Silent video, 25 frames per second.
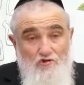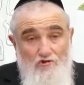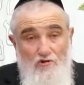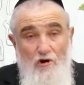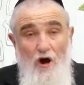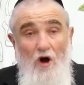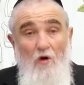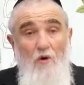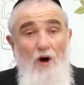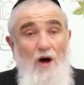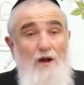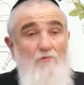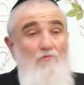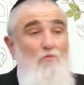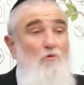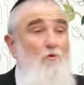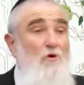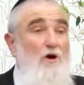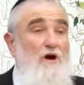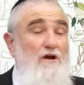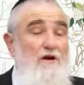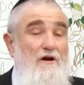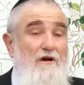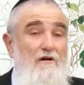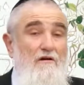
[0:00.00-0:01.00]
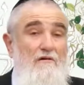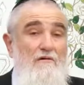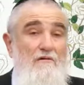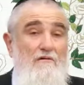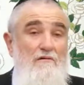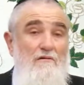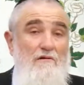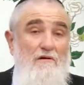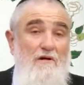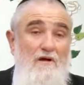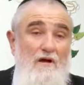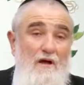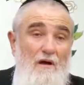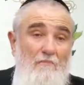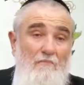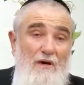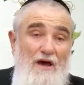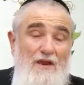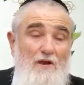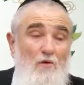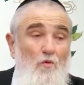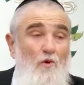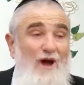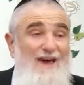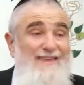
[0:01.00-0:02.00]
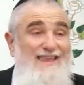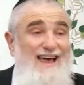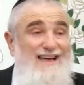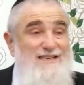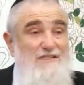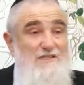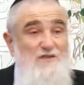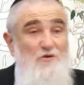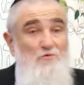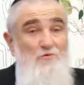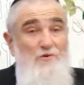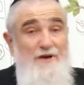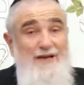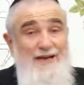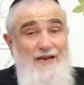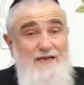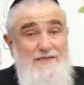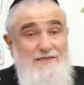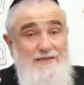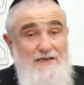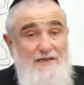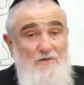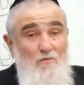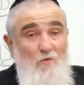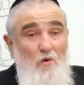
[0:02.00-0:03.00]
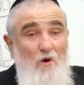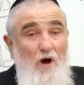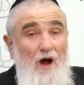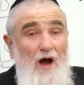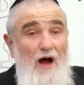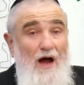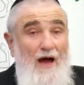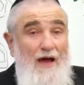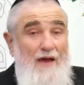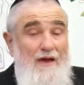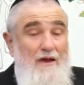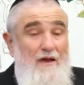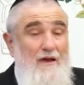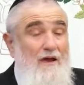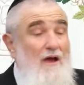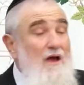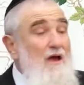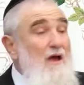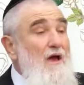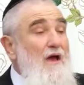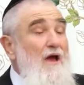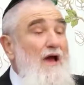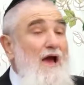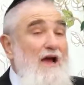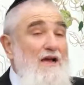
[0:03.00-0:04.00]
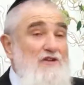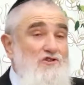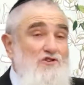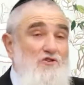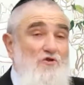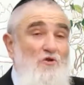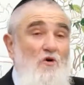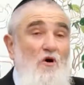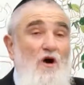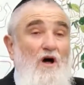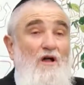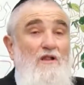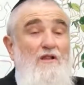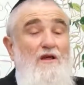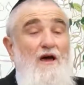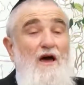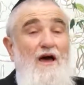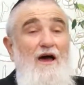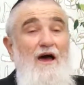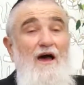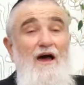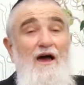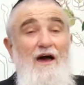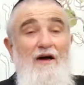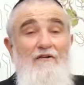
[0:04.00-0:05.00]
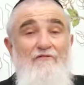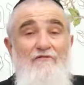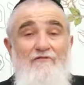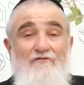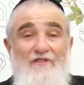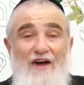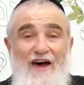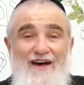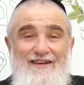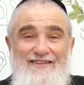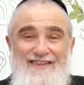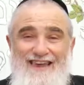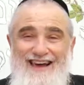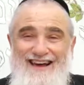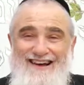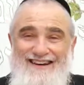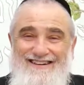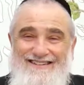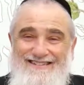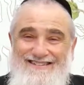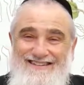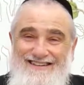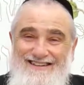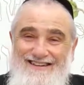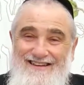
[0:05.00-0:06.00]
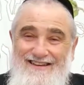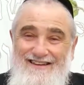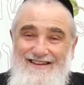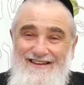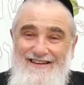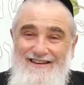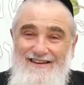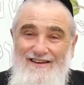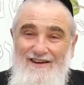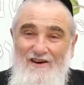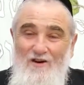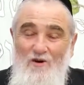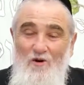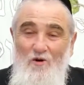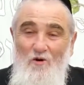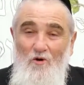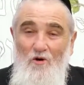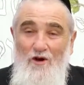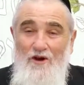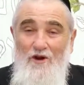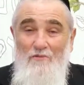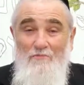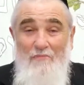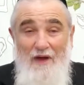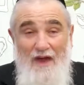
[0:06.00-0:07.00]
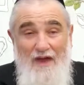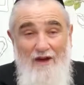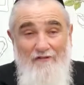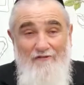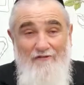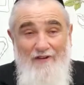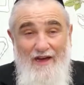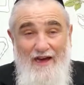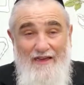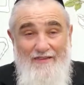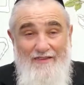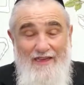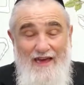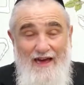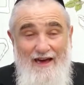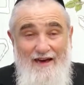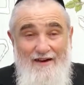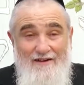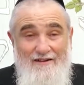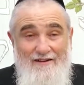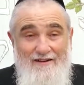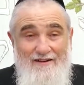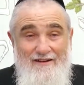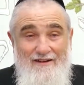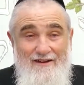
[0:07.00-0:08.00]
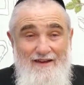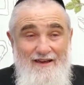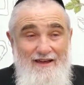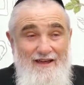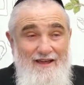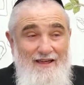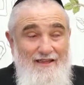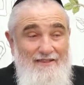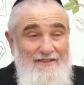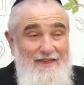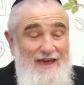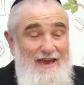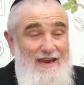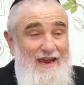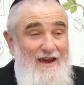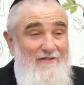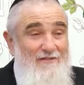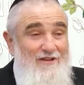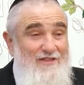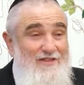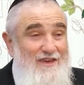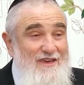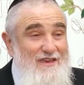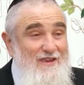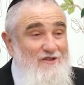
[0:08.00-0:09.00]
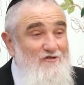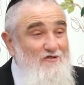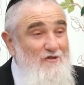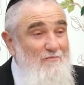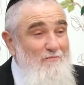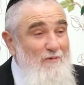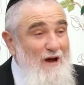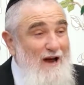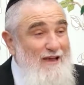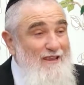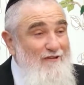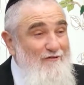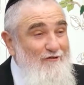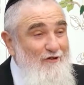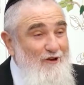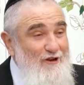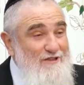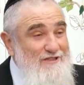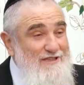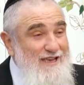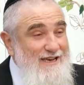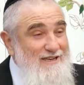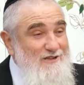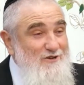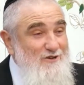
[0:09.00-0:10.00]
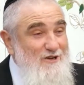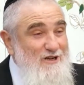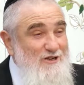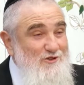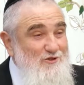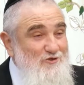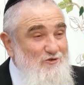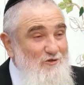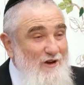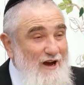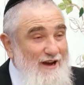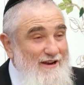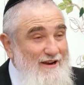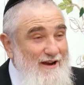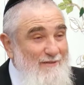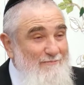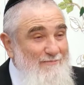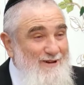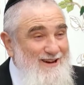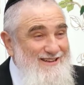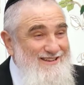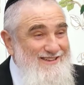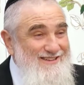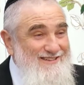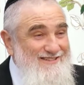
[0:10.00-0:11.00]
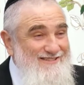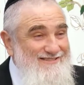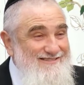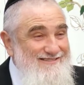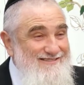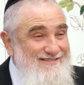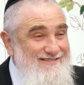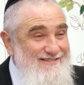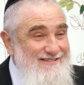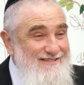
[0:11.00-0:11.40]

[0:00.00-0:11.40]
grow on water. By the way, that's the reason why as you all have found out, or you may have found out, that everything that you buy the first day sort of dried up on you